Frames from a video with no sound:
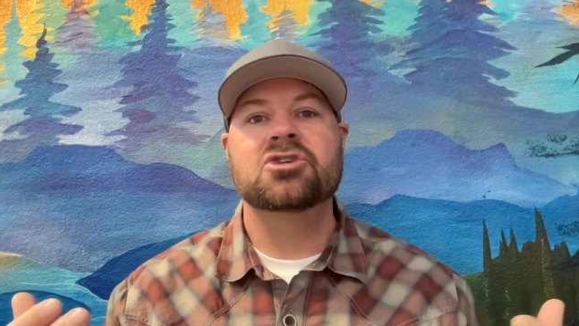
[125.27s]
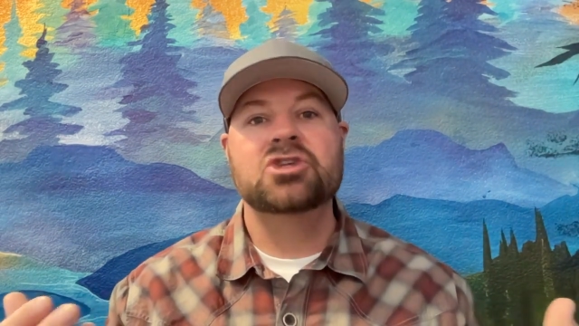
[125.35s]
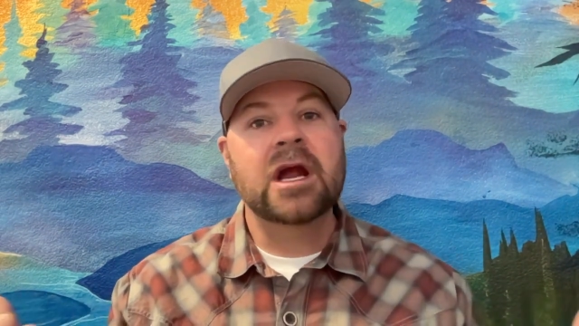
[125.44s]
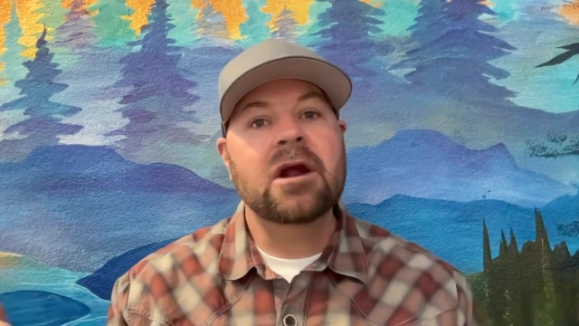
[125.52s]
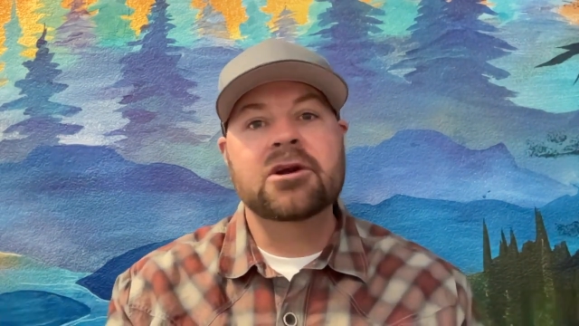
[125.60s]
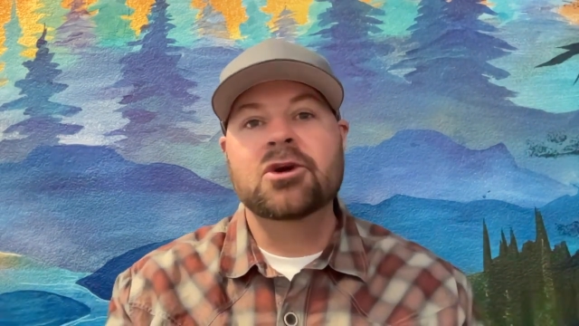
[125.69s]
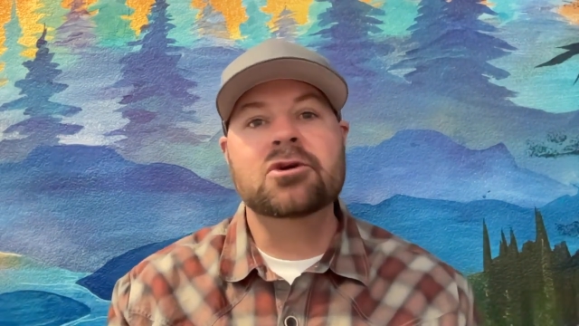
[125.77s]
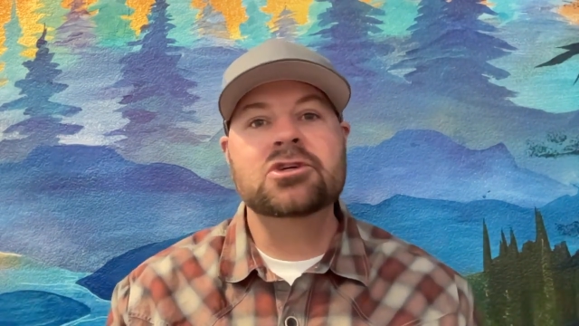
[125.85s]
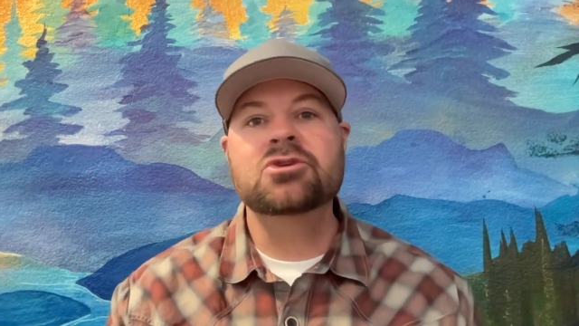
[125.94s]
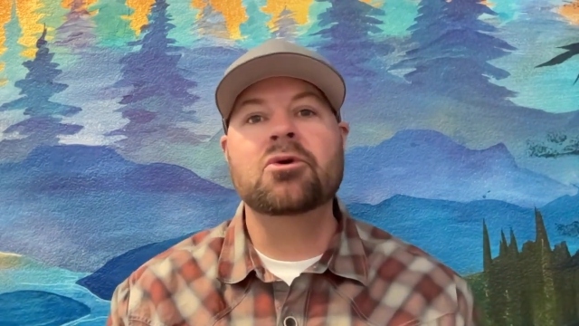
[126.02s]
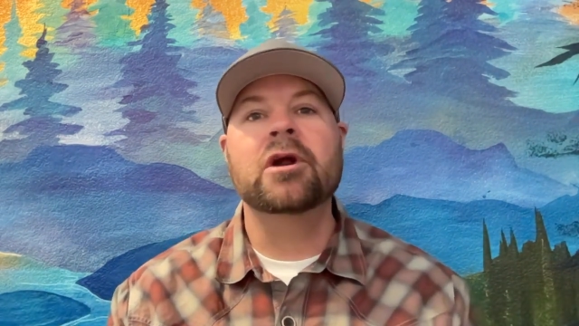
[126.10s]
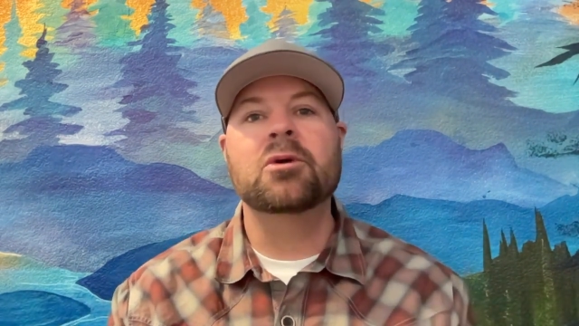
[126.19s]
share your
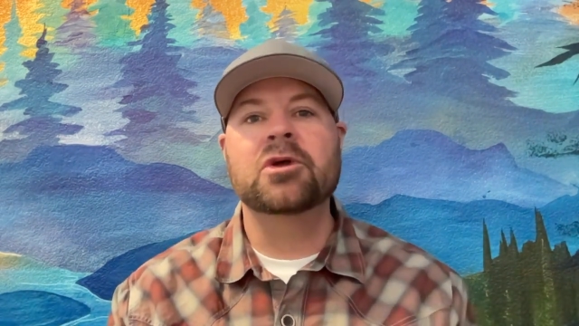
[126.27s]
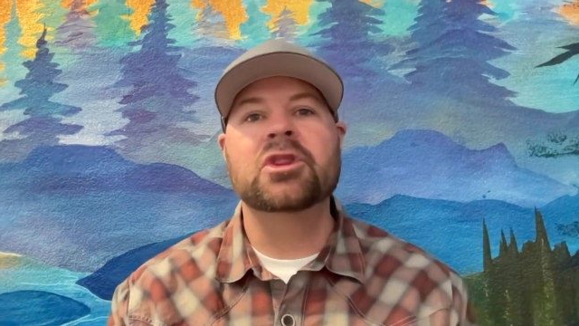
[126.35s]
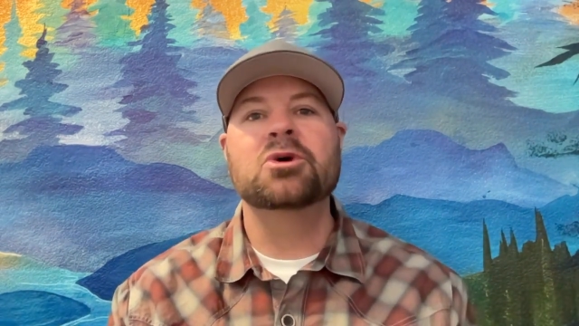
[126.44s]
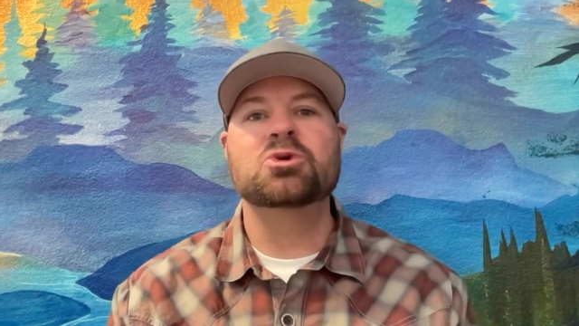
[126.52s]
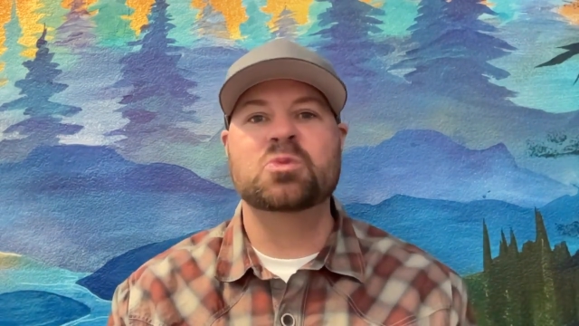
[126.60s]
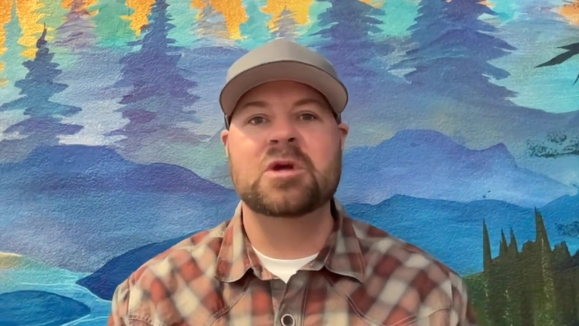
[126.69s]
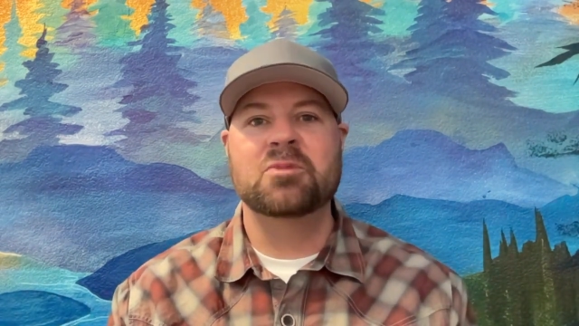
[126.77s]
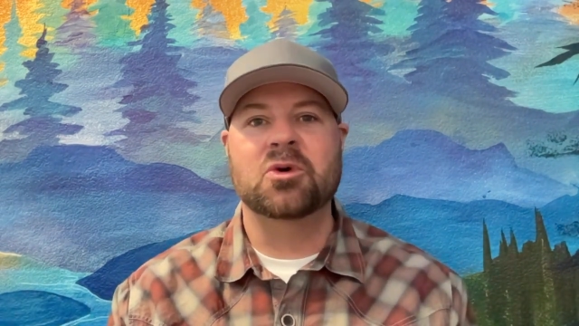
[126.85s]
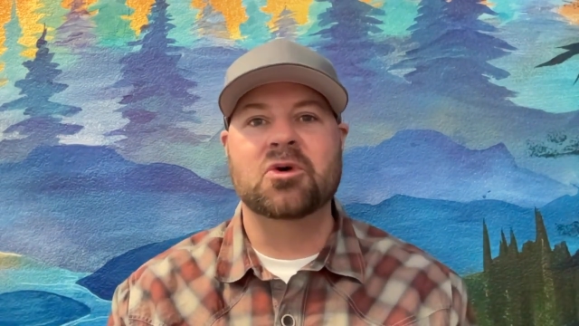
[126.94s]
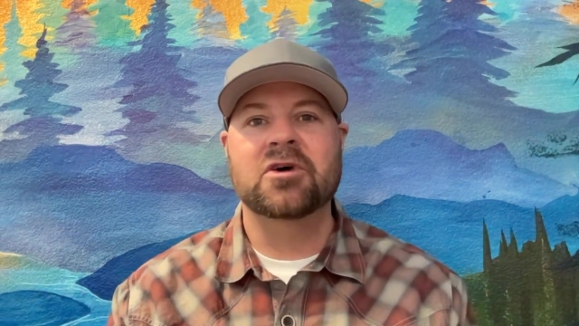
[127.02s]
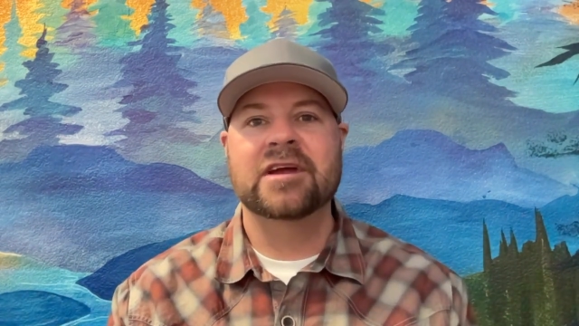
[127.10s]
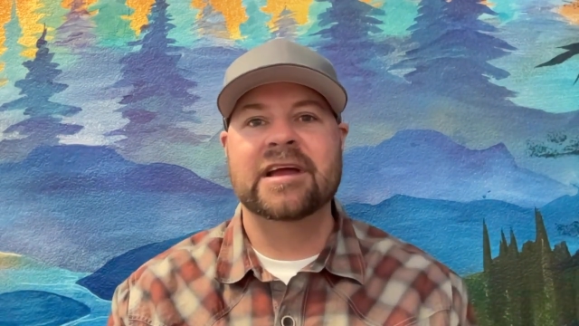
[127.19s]
story with those
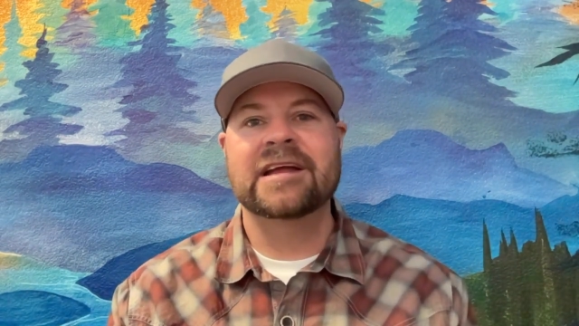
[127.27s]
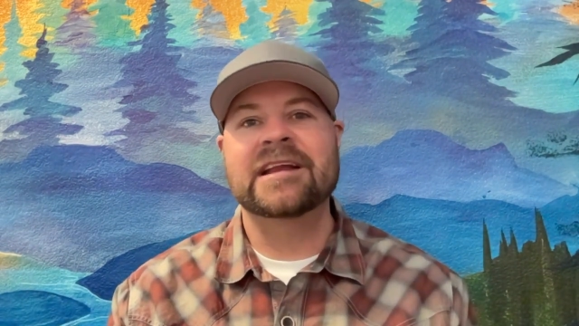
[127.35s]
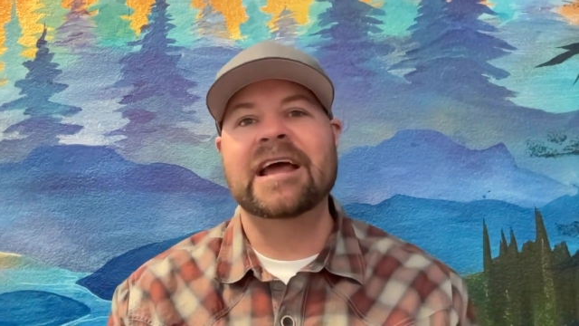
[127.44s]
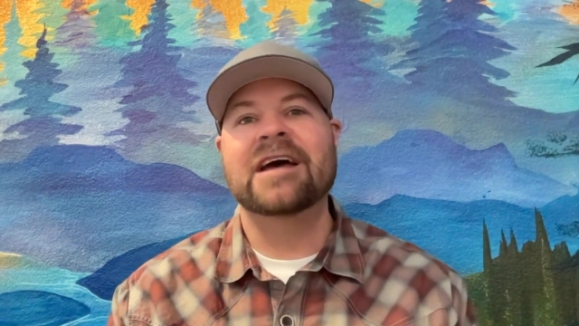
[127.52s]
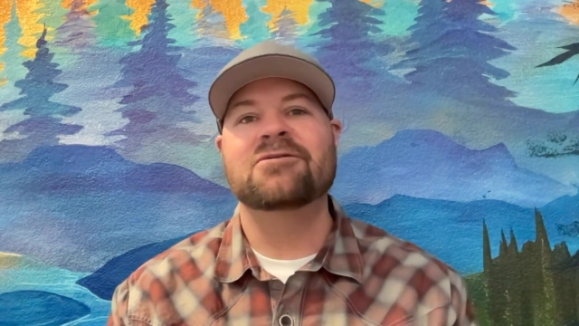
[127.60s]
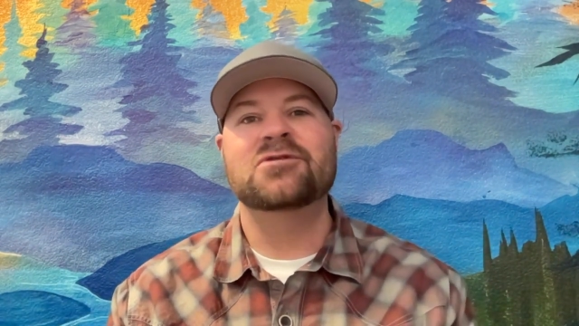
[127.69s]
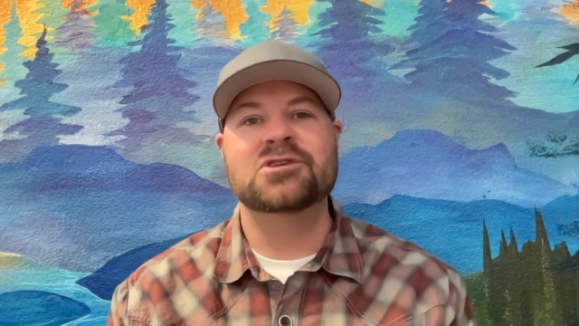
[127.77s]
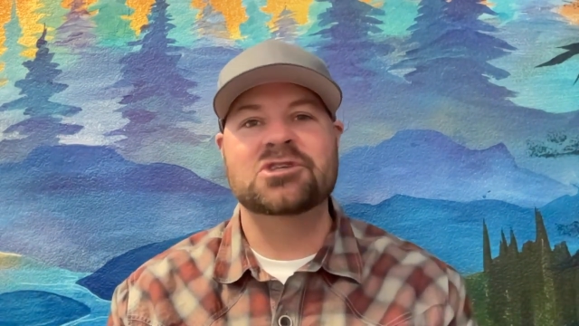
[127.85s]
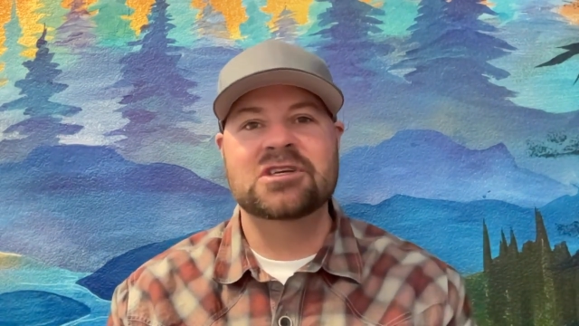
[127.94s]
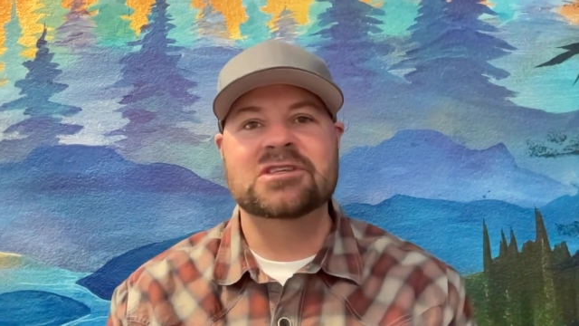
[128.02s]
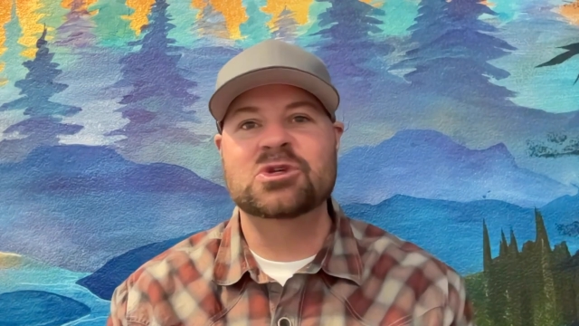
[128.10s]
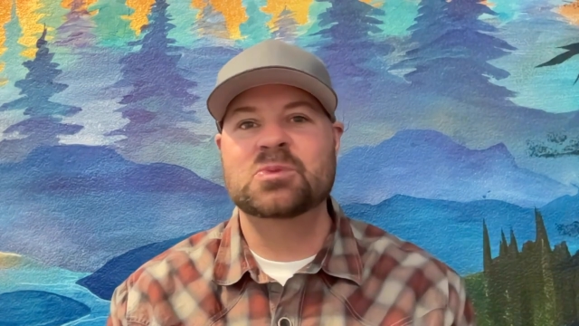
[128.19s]
people and have
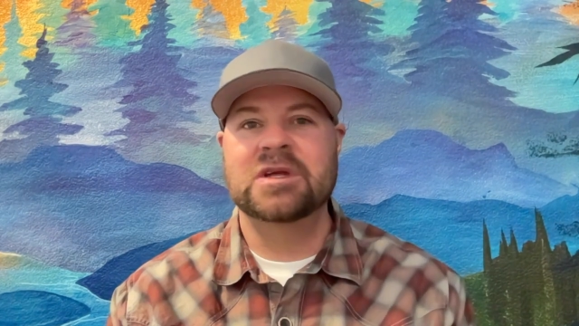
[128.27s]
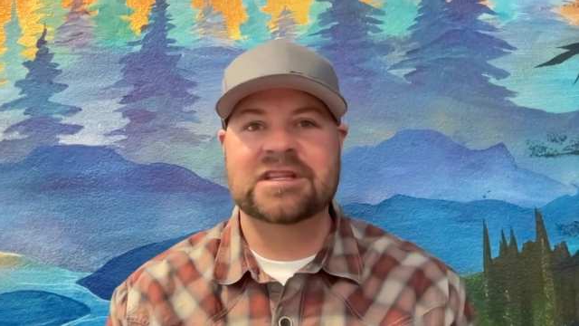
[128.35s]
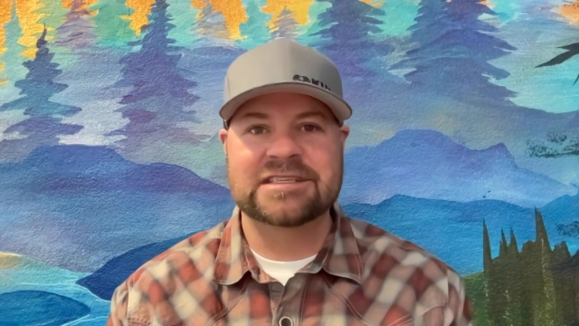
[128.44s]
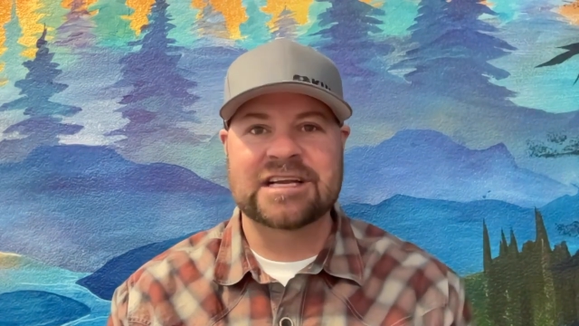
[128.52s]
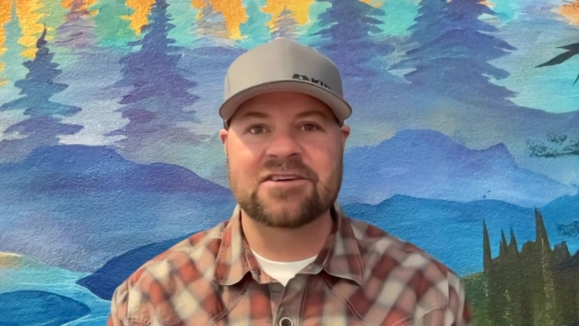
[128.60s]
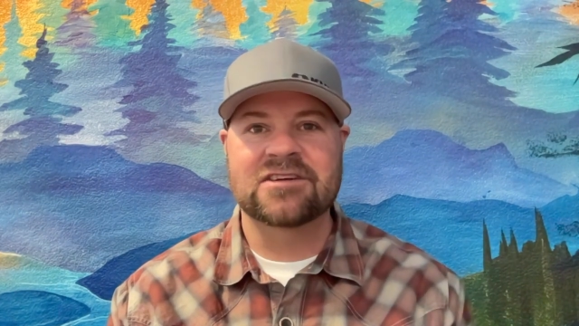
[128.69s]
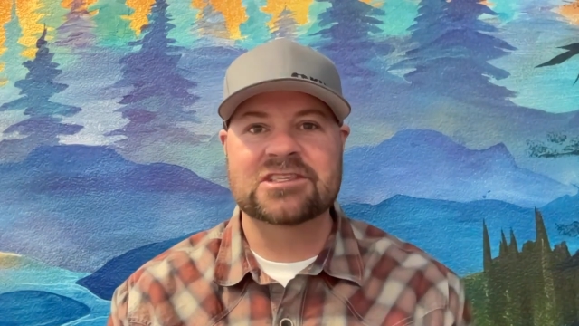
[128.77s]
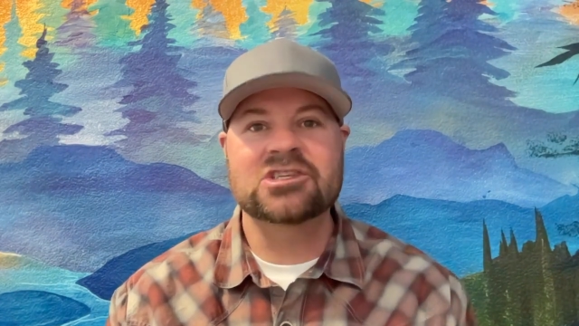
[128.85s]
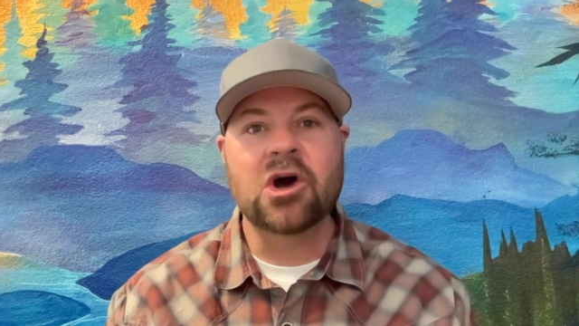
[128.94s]
Jesus be at the center of it.